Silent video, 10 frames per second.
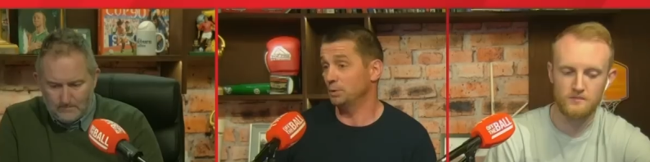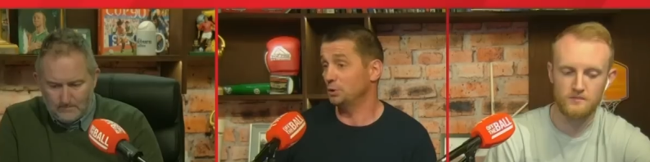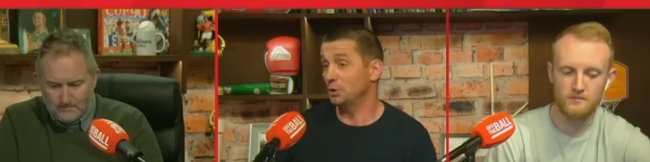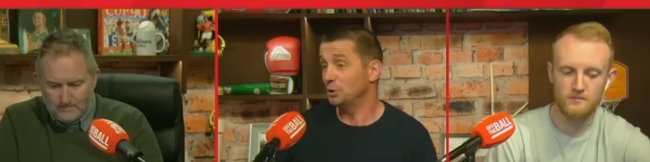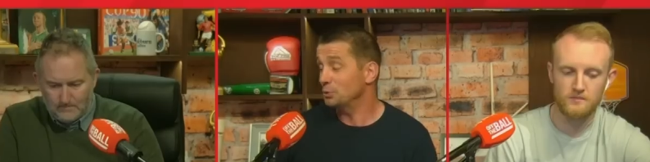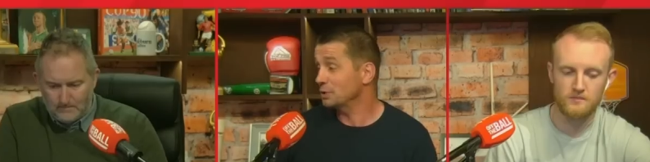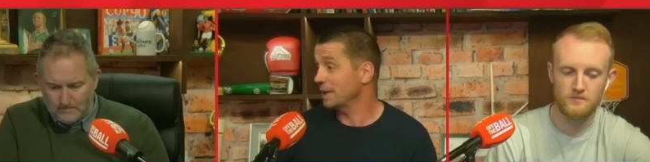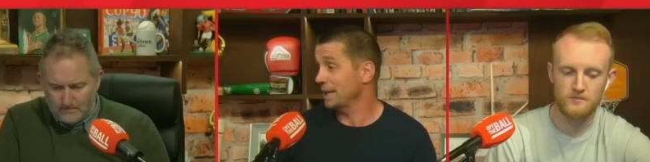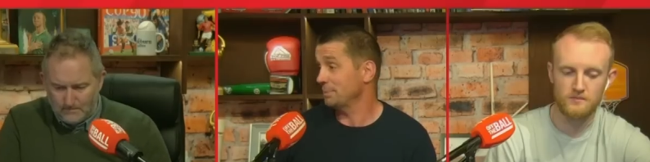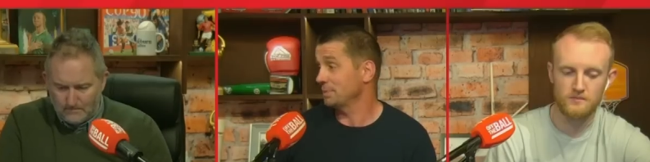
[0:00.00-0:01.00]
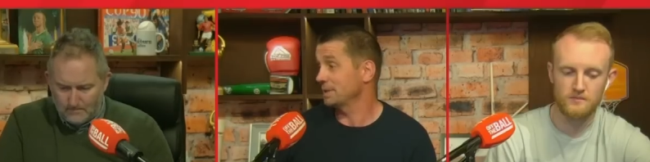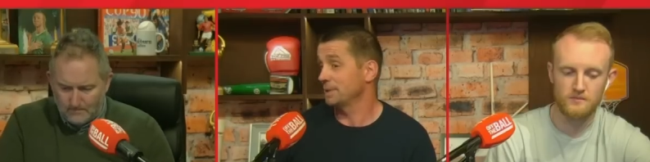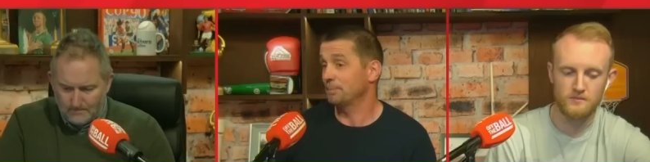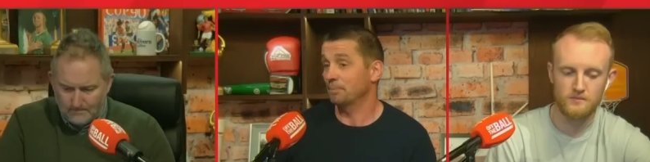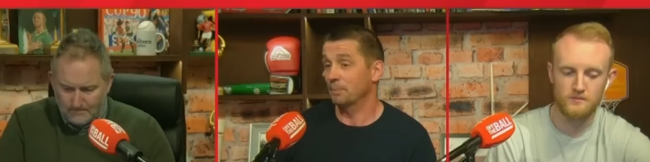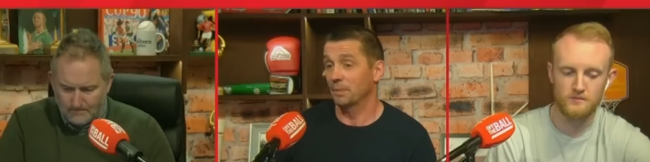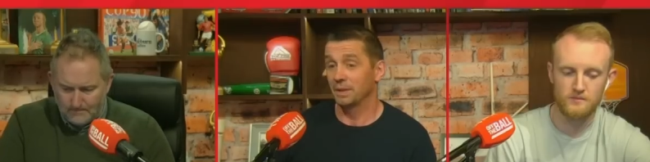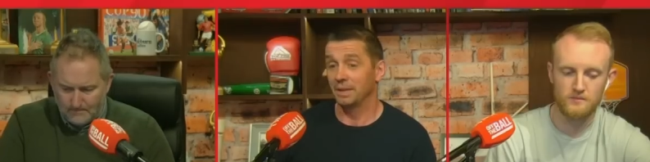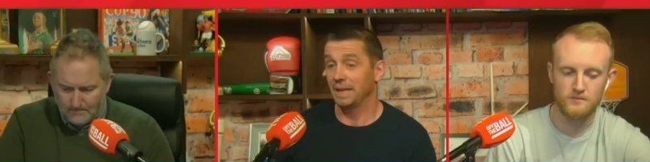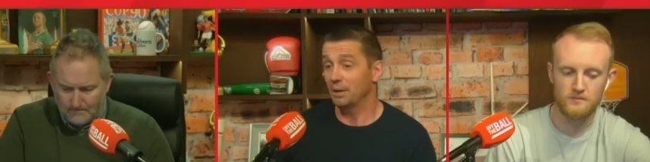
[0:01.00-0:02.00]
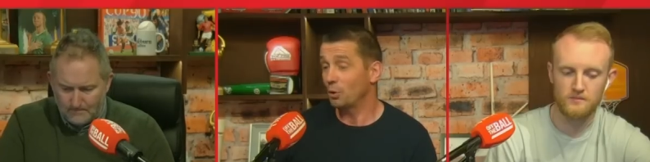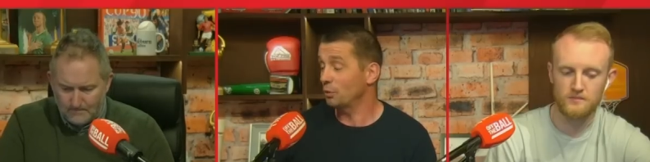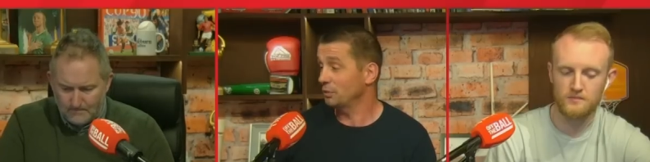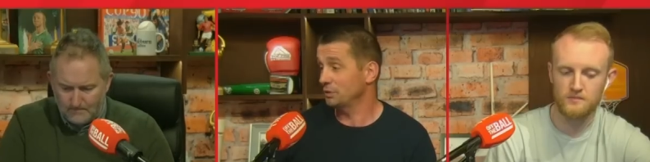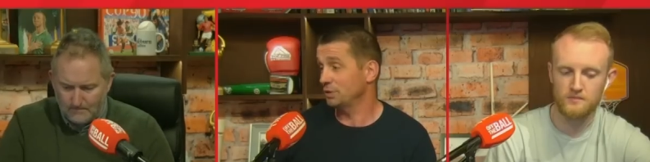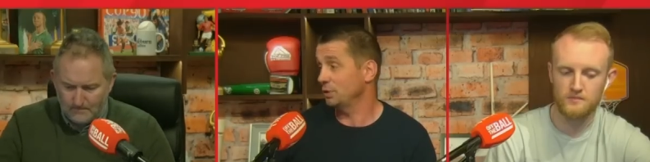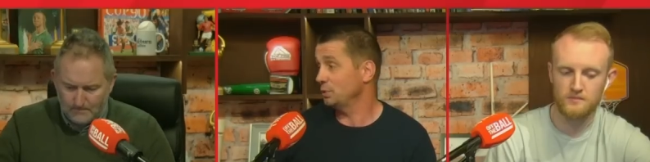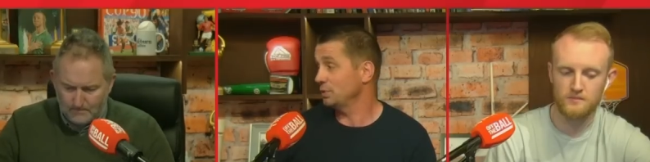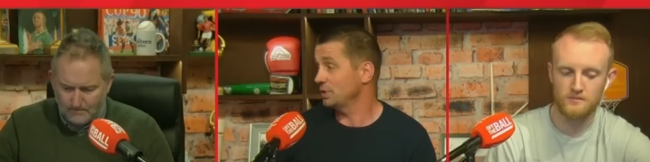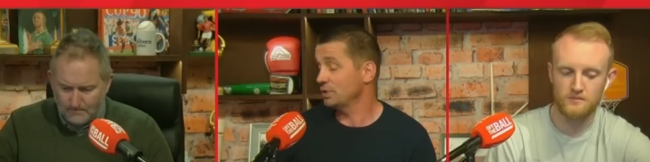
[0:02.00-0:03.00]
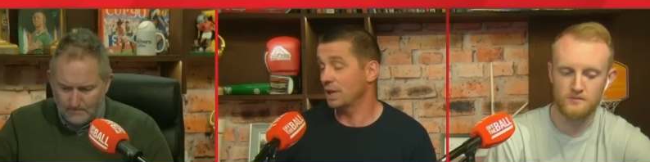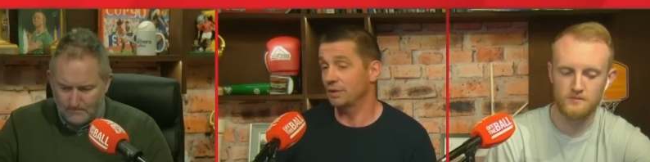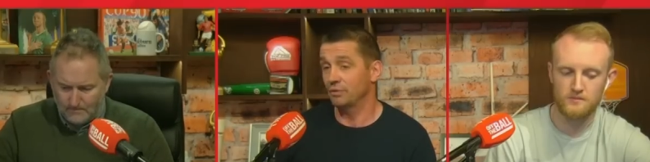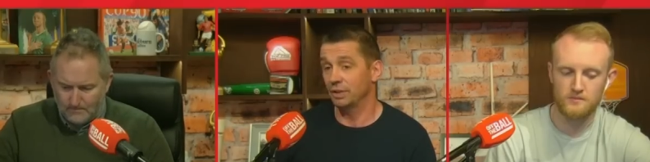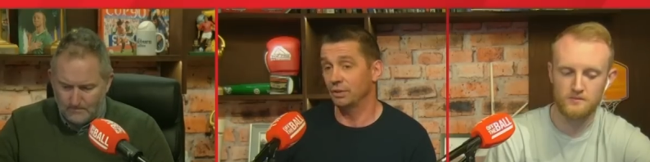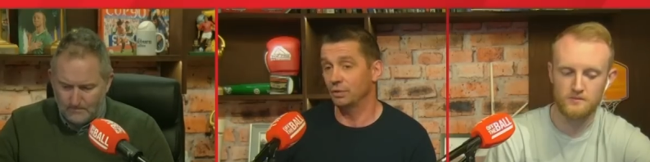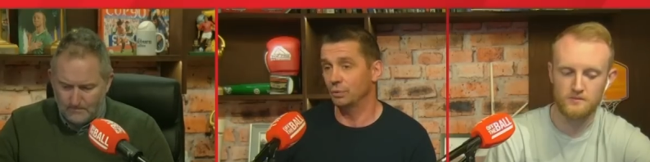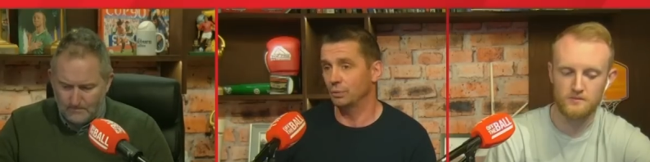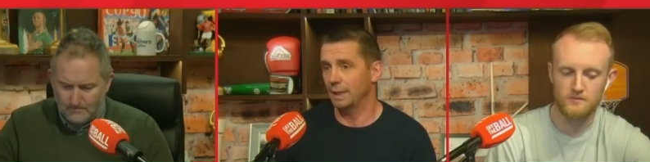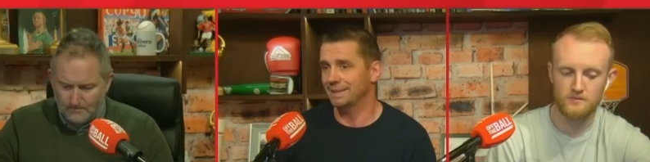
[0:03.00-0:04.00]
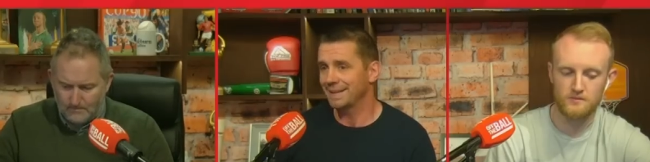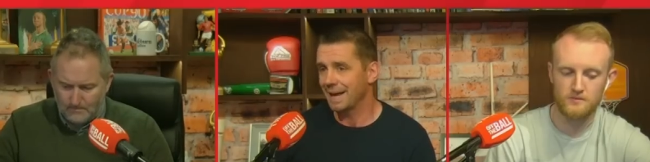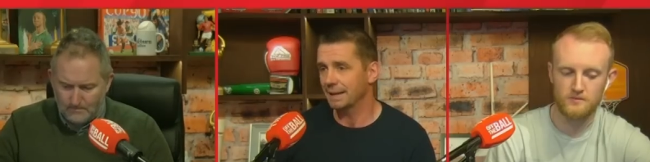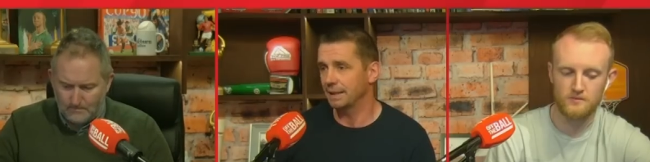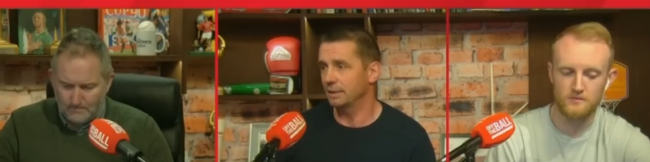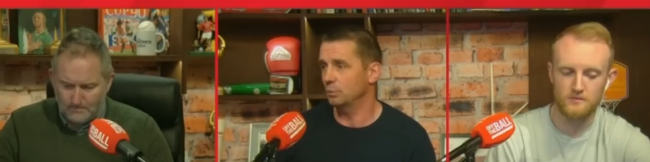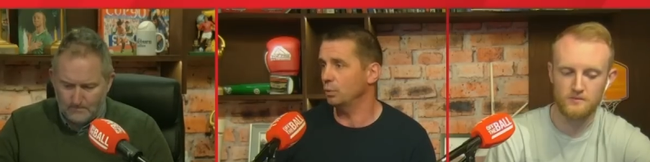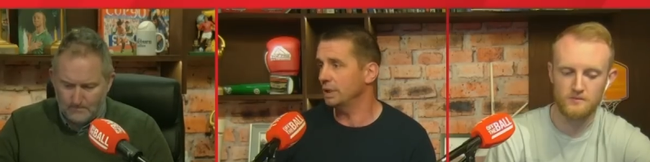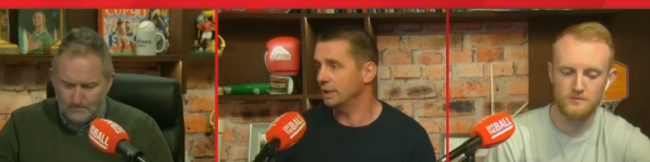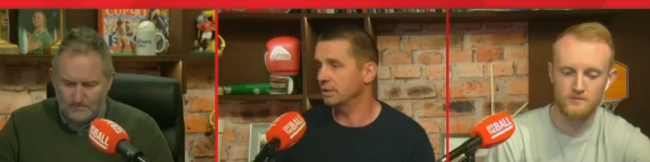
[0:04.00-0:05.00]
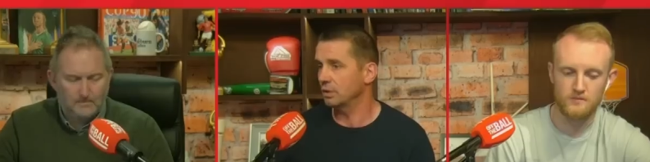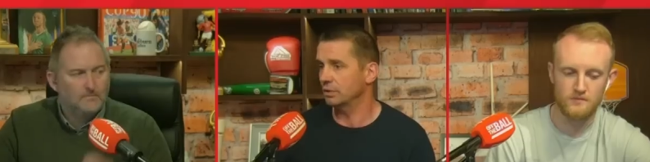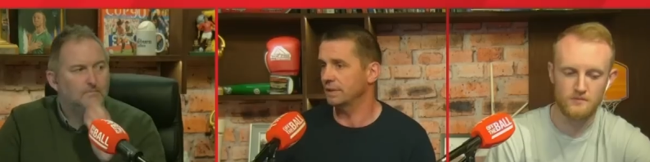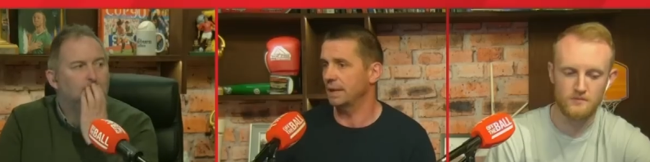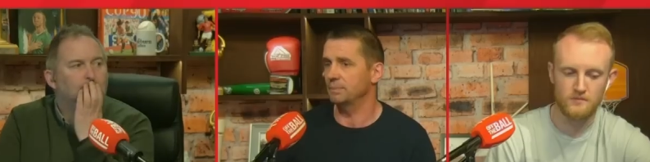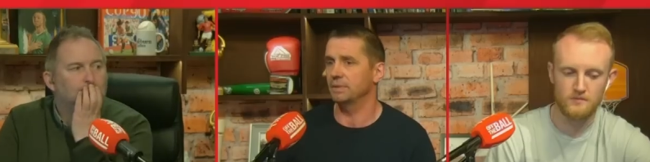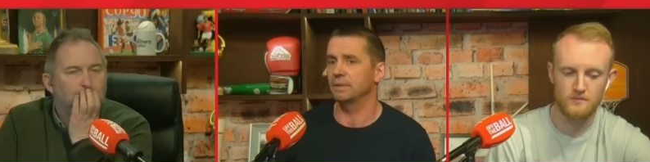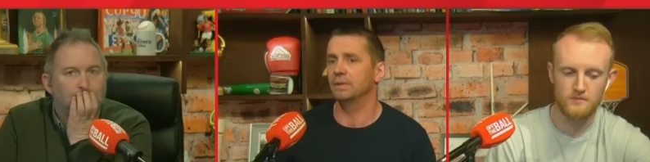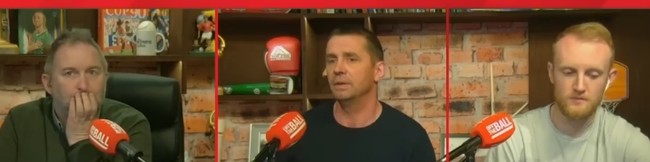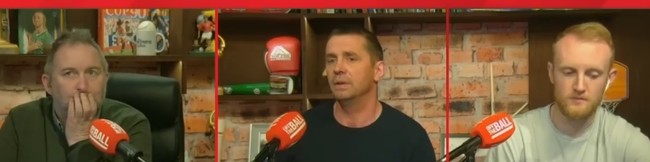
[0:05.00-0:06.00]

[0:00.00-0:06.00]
Speaker 1: Toulouse games, over in Toulouse in January, you know, attacking, winning in Northampton,